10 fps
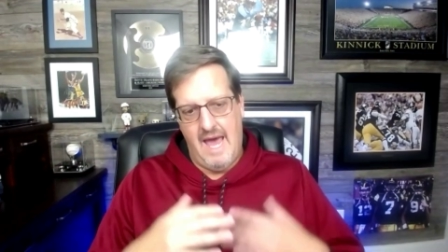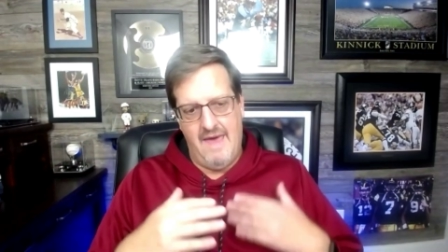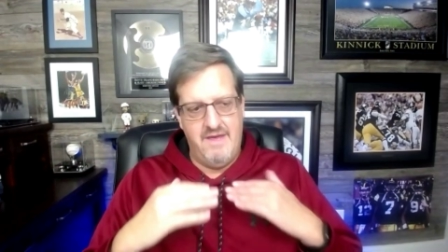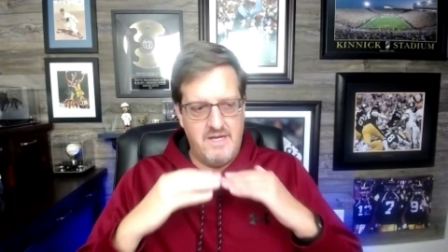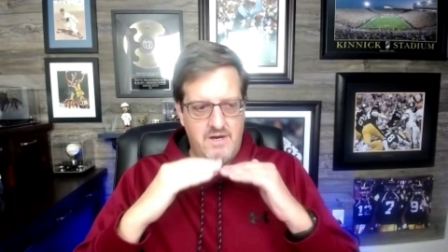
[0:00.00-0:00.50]

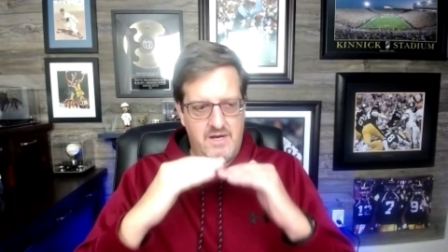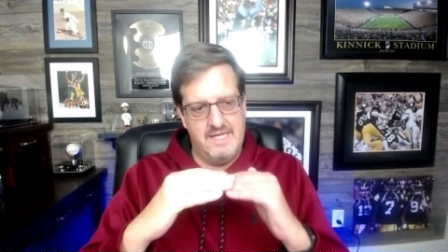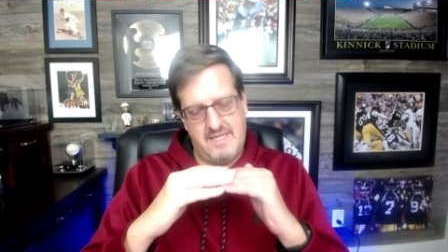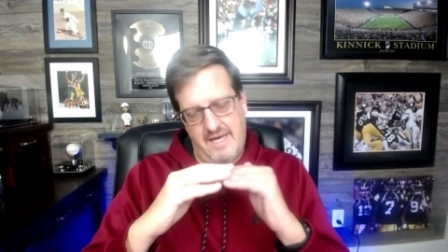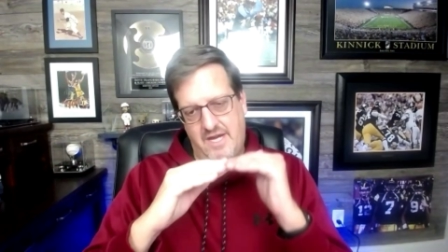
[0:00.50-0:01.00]
And then you're,
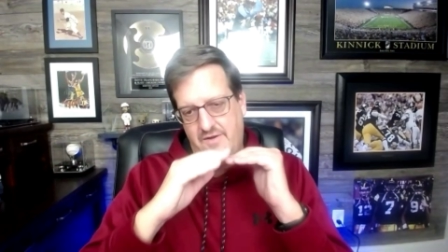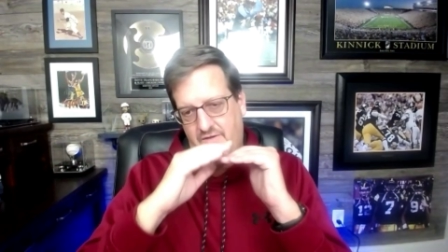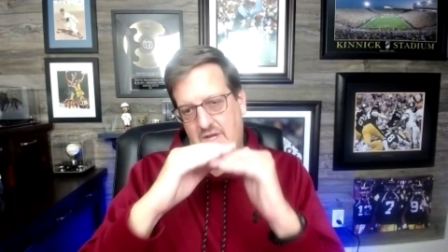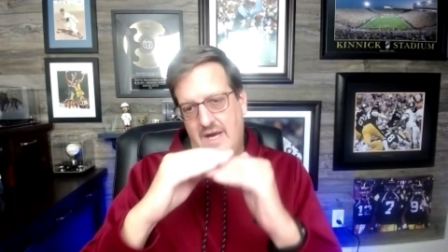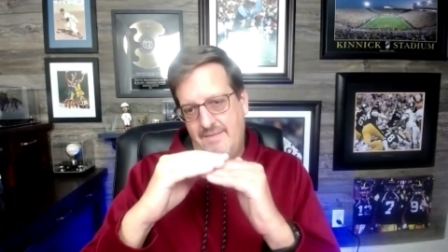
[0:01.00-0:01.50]
it's like you
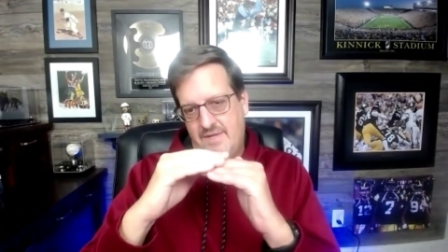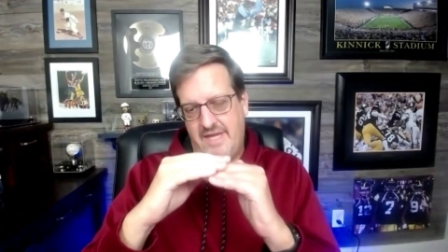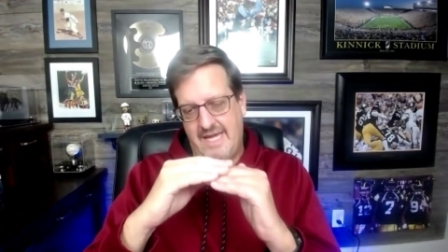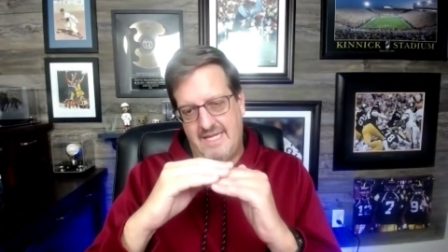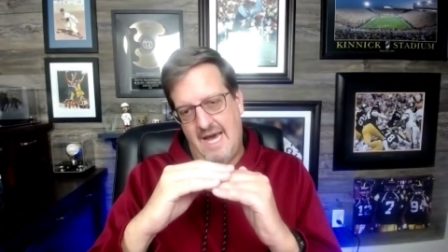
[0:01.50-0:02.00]
climb to
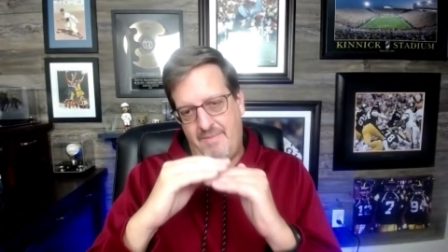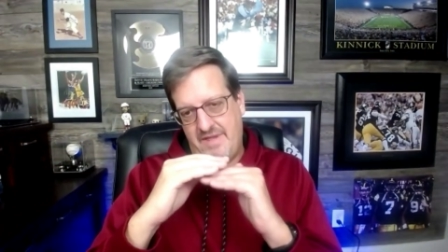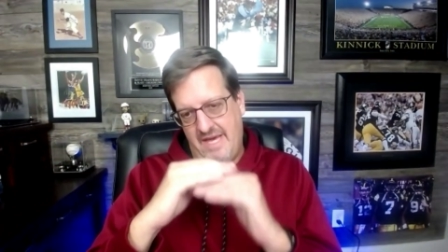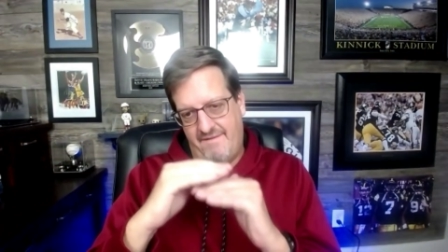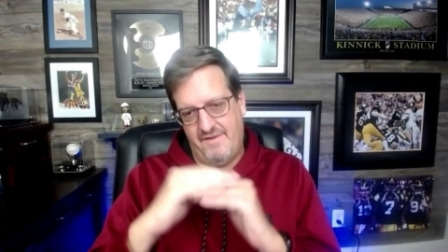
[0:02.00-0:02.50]
that top
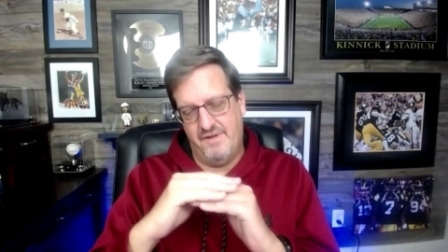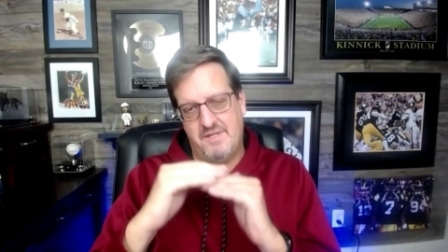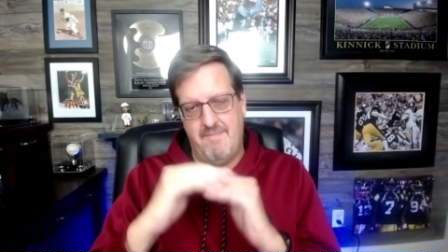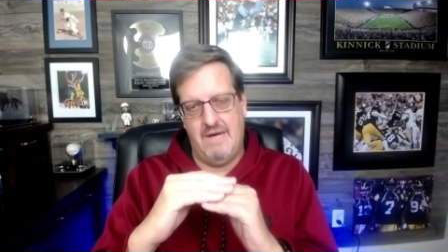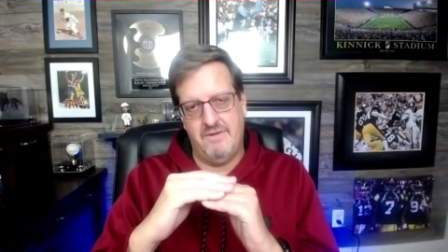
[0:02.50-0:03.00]
of that
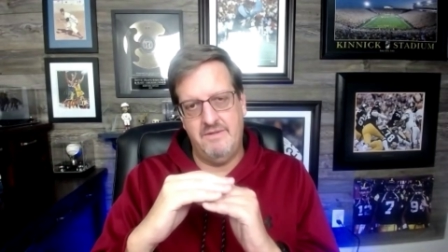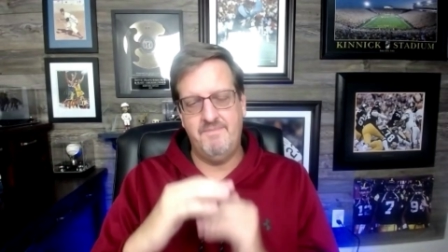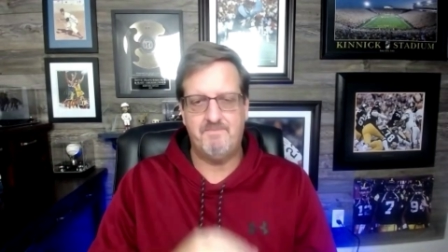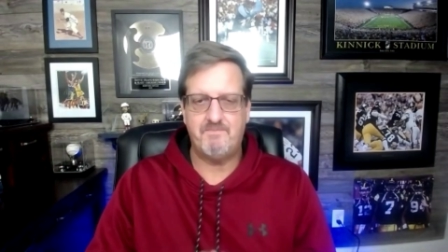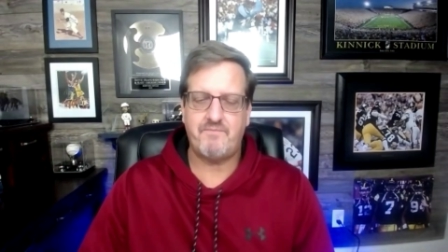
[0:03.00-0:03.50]
first
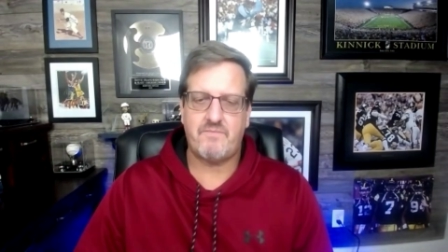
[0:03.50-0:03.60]
mountain